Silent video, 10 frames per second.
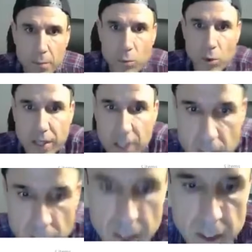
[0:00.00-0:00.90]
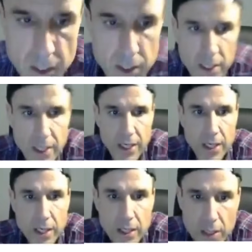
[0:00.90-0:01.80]
the mount point
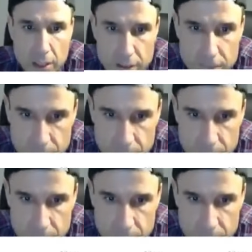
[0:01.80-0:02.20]
and